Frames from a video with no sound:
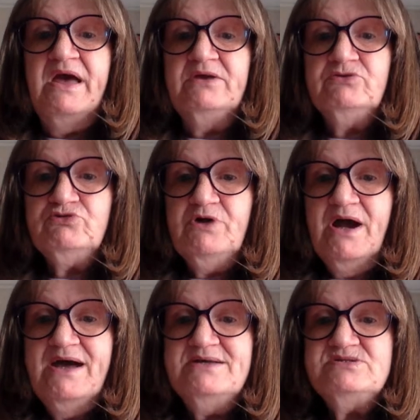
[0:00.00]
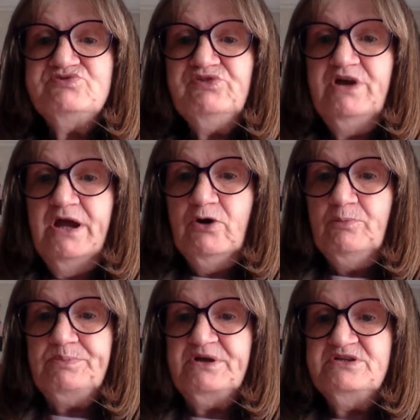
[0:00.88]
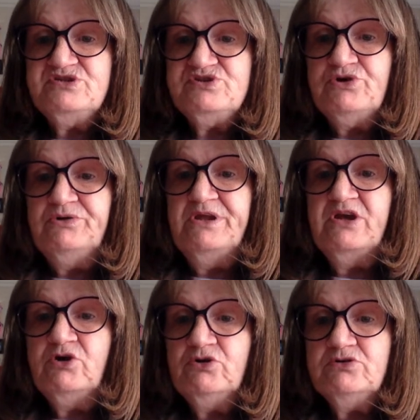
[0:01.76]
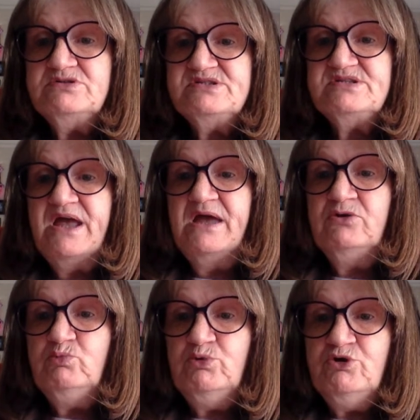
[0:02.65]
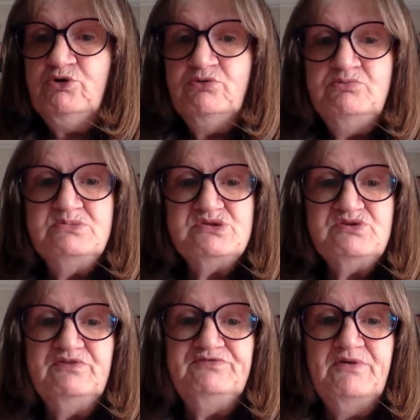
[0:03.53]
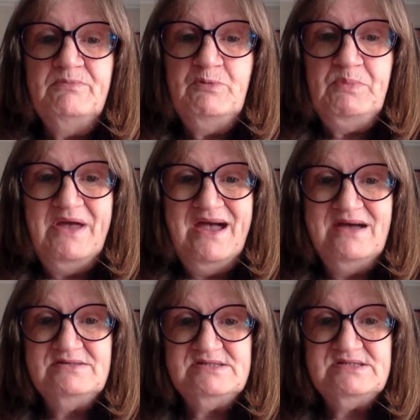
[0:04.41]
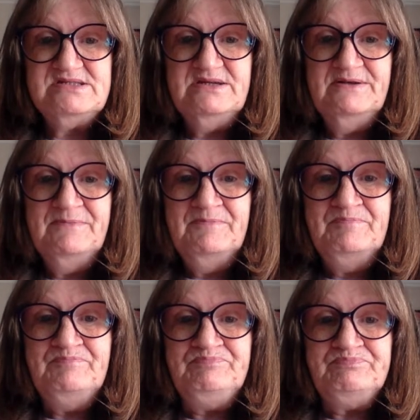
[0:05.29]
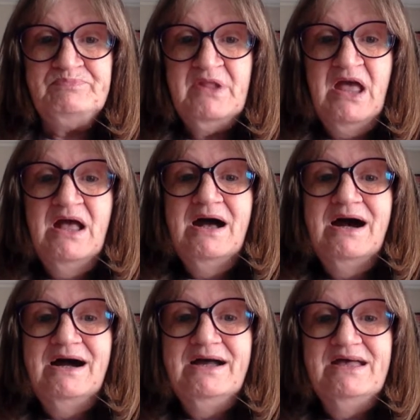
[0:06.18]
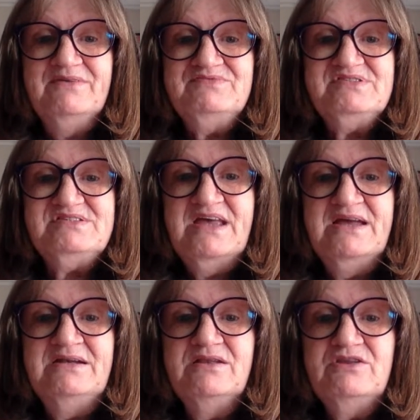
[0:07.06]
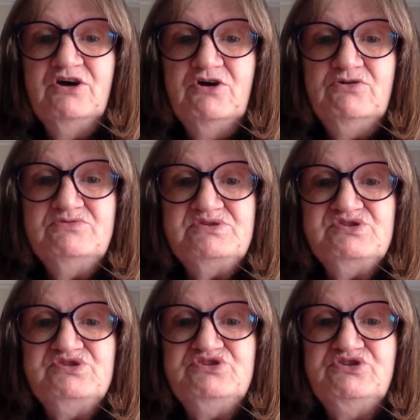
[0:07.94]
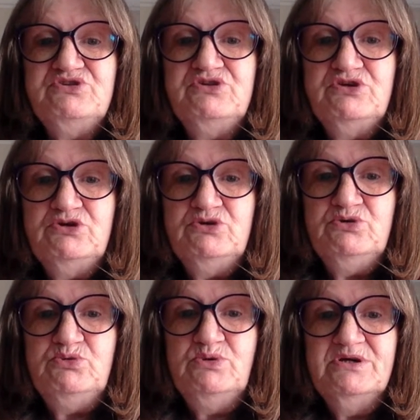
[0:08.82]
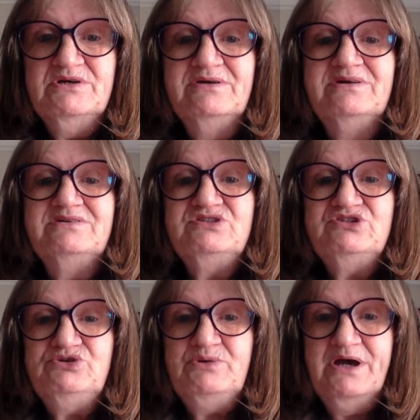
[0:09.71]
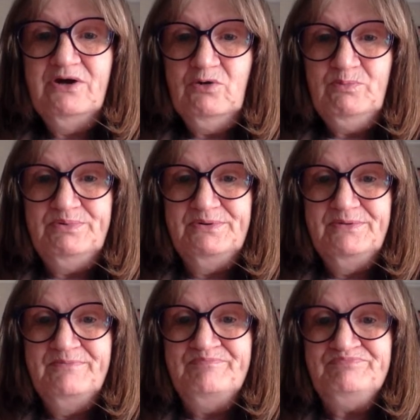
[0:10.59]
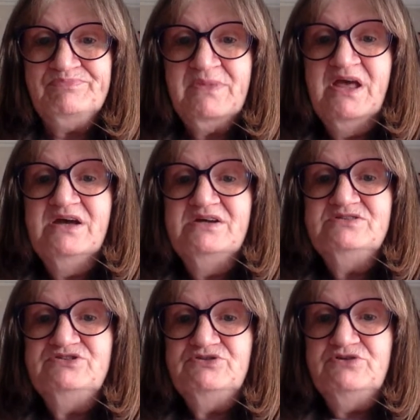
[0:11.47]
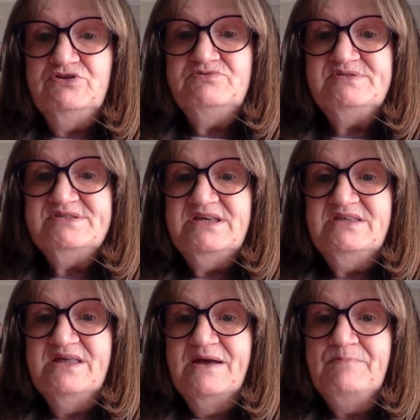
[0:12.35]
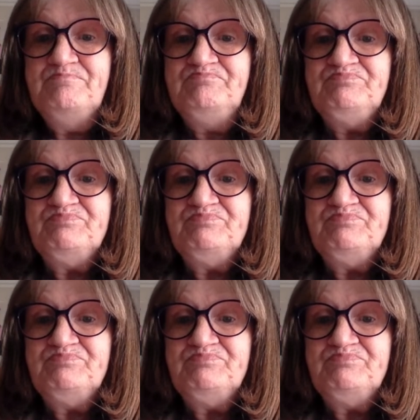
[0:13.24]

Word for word: and cries for help concerning hurts and wounds from the past. I have sent those to you to help. Do you see them?